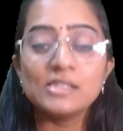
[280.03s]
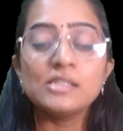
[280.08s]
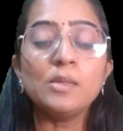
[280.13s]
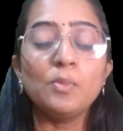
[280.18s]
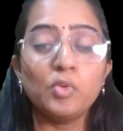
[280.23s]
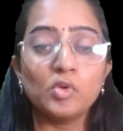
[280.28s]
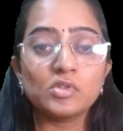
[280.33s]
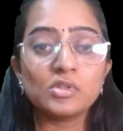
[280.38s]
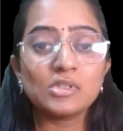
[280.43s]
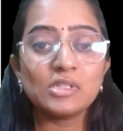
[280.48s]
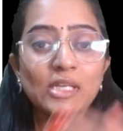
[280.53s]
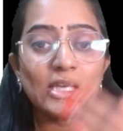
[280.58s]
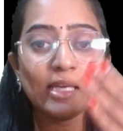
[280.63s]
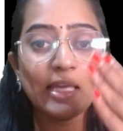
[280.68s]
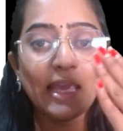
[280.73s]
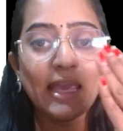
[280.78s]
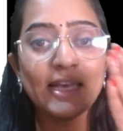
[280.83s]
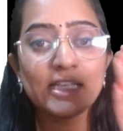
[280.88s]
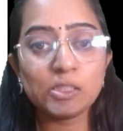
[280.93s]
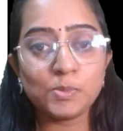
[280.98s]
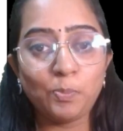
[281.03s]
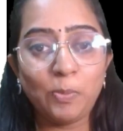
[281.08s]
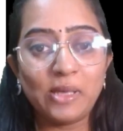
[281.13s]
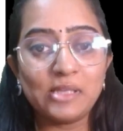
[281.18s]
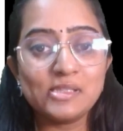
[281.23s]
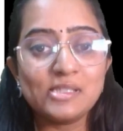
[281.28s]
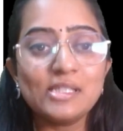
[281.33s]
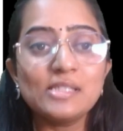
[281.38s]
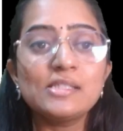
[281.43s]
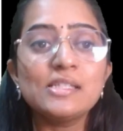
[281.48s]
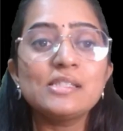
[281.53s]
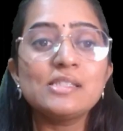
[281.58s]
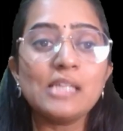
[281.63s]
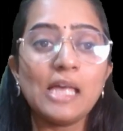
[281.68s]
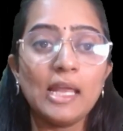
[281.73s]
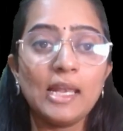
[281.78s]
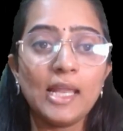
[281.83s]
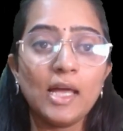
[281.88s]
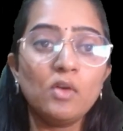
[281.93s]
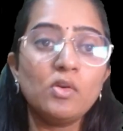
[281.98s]
Suppose expenses is
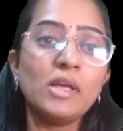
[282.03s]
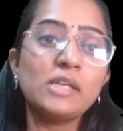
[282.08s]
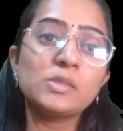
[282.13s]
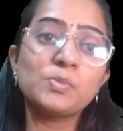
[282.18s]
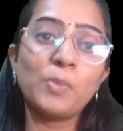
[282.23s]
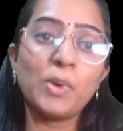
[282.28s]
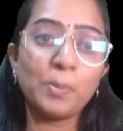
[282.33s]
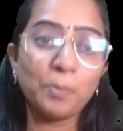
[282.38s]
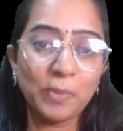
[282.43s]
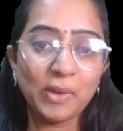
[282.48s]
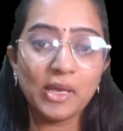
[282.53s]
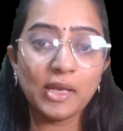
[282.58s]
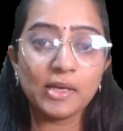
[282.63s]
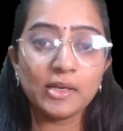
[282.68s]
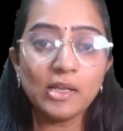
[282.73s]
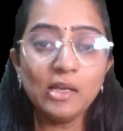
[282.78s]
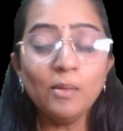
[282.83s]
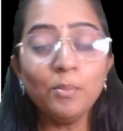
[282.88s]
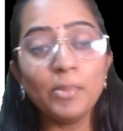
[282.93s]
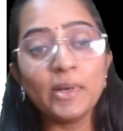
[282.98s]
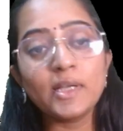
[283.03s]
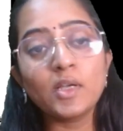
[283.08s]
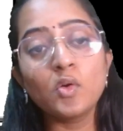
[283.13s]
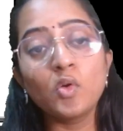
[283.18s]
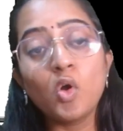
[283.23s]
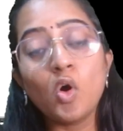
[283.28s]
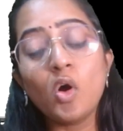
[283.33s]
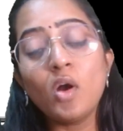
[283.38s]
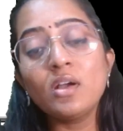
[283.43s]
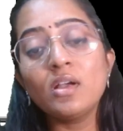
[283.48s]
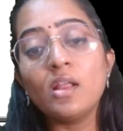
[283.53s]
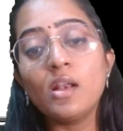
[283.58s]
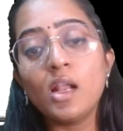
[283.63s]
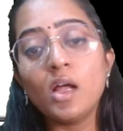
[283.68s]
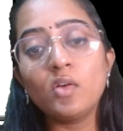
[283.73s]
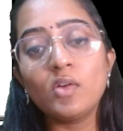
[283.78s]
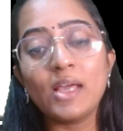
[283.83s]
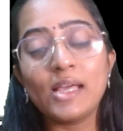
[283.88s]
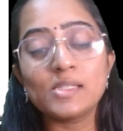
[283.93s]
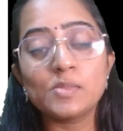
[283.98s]
allowed as per P&L but not
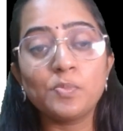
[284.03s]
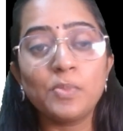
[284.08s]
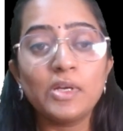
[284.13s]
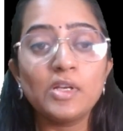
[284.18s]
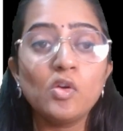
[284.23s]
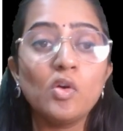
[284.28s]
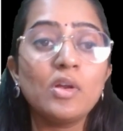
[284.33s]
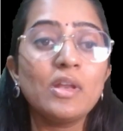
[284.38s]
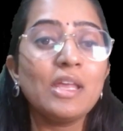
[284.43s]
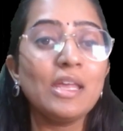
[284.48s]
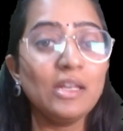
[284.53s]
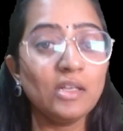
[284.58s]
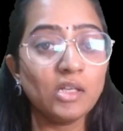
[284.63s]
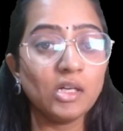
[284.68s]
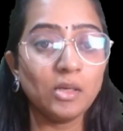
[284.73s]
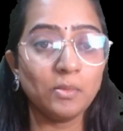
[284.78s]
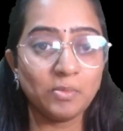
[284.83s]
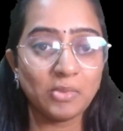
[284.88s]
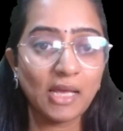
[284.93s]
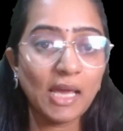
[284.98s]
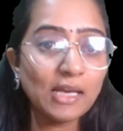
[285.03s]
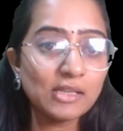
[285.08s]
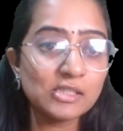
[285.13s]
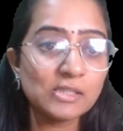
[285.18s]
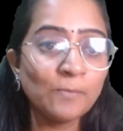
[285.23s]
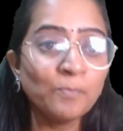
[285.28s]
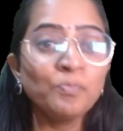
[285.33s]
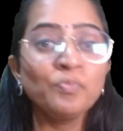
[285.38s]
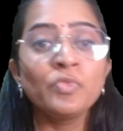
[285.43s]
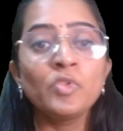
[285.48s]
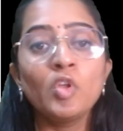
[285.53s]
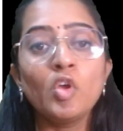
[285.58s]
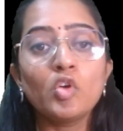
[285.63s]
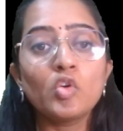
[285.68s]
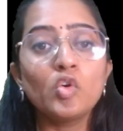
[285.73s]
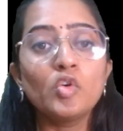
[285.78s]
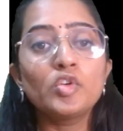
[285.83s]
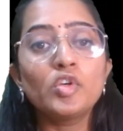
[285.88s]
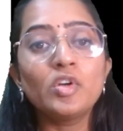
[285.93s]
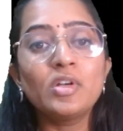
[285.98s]
allowed as per your income tax.
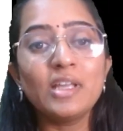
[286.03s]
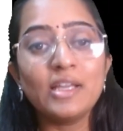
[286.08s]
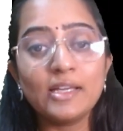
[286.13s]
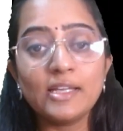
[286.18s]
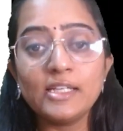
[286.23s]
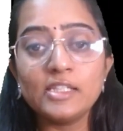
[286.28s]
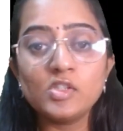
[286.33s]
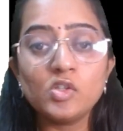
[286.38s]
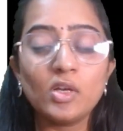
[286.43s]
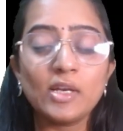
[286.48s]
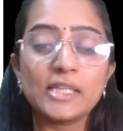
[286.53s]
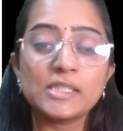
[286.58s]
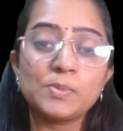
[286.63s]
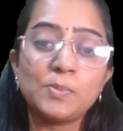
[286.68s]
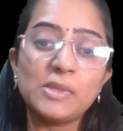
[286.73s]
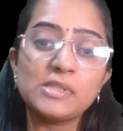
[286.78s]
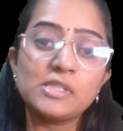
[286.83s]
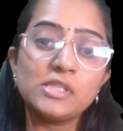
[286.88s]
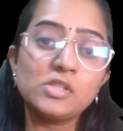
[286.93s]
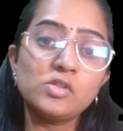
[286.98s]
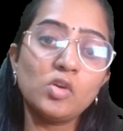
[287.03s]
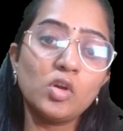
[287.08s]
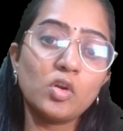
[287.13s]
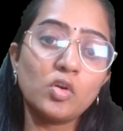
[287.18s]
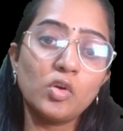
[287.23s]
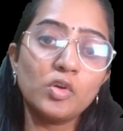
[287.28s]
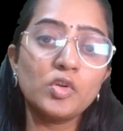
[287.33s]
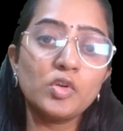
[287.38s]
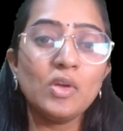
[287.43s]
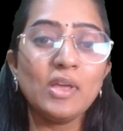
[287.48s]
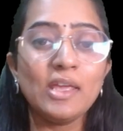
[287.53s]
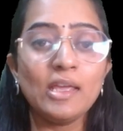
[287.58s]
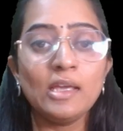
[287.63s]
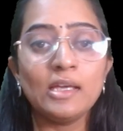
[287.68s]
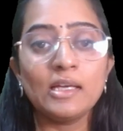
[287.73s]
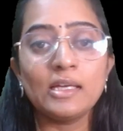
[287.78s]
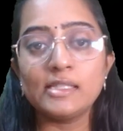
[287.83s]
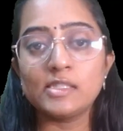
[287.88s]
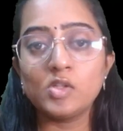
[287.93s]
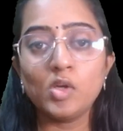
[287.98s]
You're going to decrease your expenses, you're going to
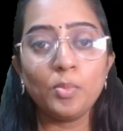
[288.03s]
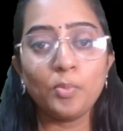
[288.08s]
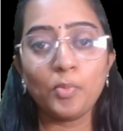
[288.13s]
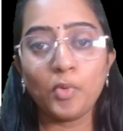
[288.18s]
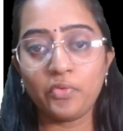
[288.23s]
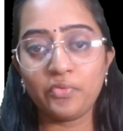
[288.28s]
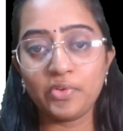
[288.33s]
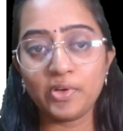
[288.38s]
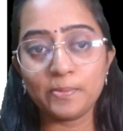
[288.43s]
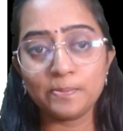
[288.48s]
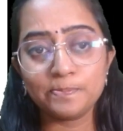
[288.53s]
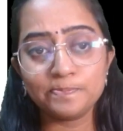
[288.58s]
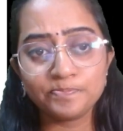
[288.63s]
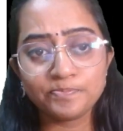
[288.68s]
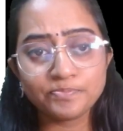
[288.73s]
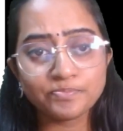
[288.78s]
increase your profit.